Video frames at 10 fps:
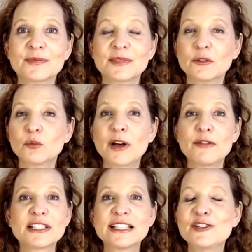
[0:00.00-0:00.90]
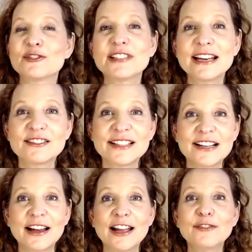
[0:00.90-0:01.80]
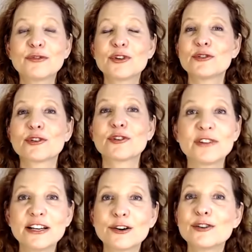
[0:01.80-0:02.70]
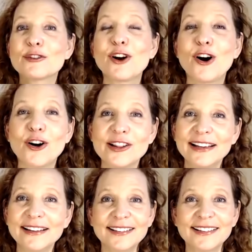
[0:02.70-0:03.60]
whether it's in your day-to-day life or your career or your calling.